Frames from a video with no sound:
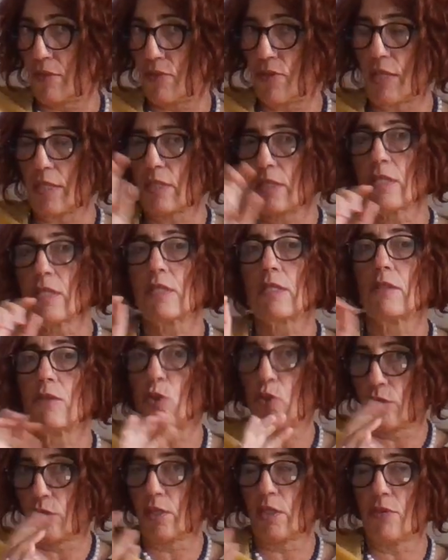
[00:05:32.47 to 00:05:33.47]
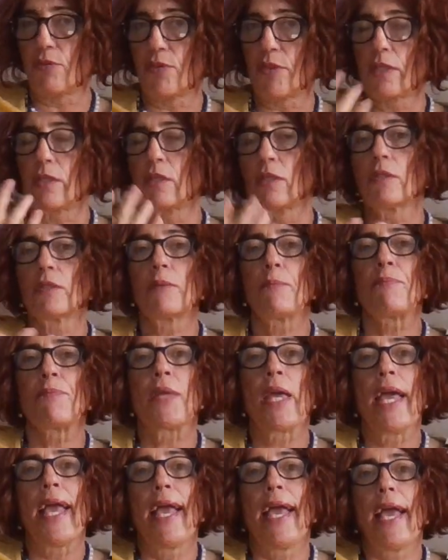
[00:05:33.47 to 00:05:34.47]
transits or difficult,
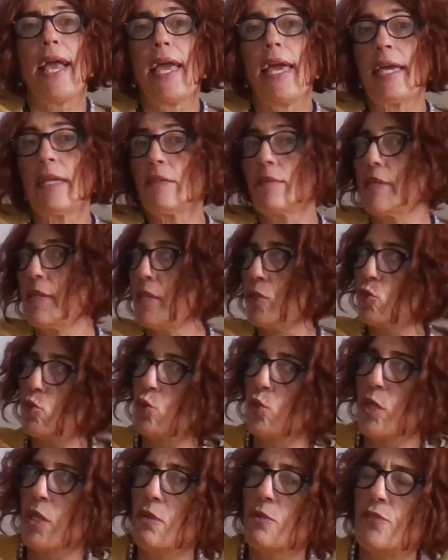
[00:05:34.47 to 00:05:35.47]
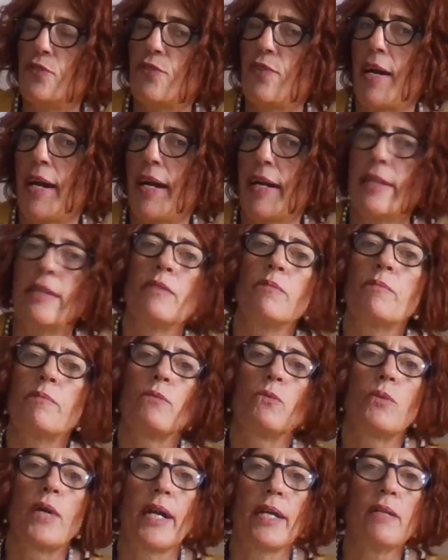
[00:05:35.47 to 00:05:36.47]
and they're doing fine.
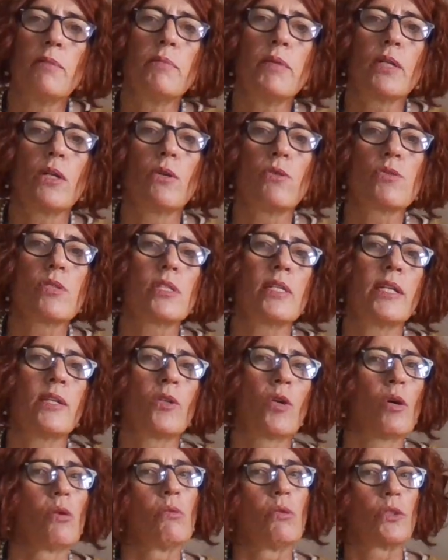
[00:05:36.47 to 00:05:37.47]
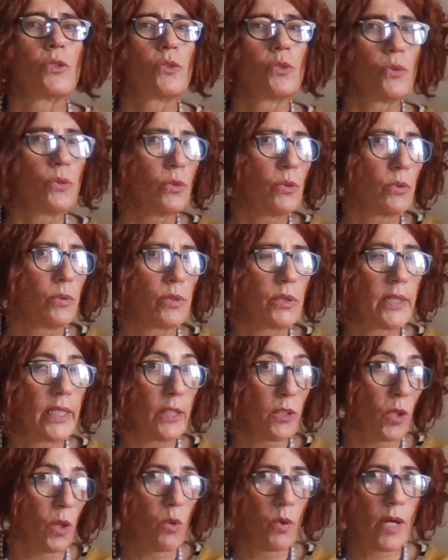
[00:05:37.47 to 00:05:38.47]
Why? Because they know what to do. They
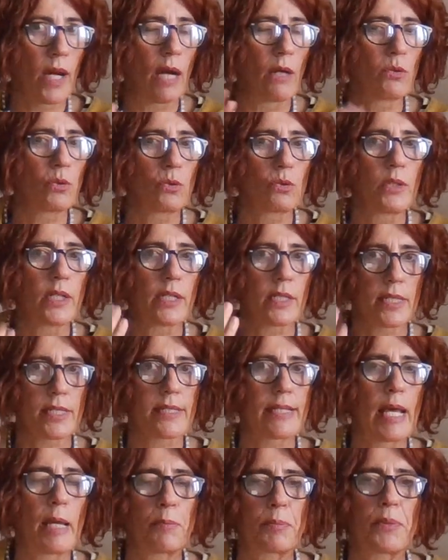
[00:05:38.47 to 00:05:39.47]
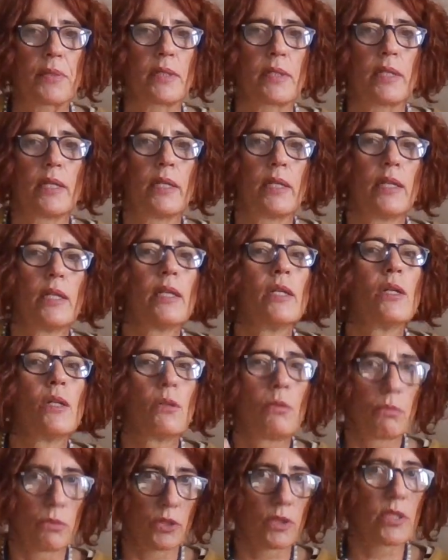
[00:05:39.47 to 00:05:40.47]
know how to accept
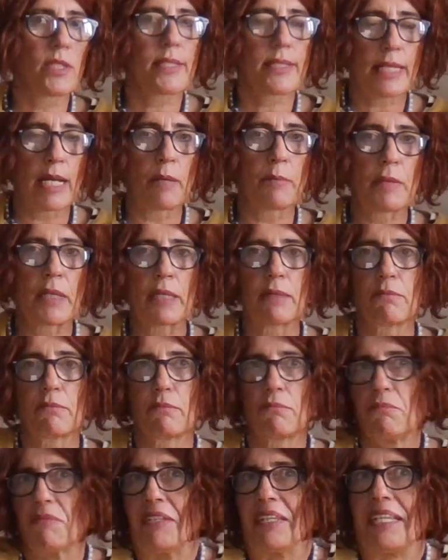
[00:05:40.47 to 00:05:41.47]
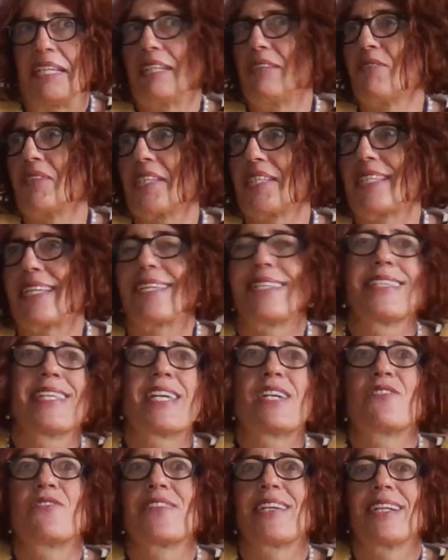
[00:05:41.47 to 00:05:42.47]
what is coming. We can even say
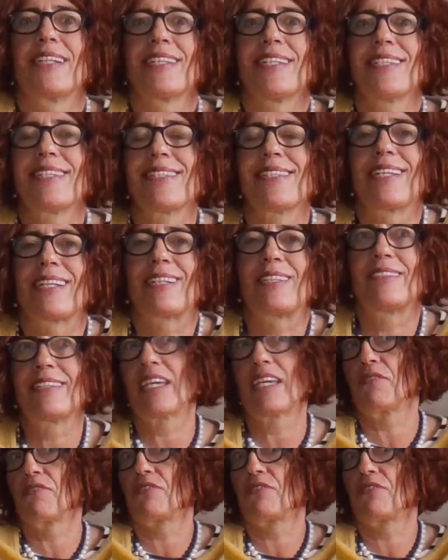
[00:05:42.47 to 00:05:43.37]
they're realistic, they're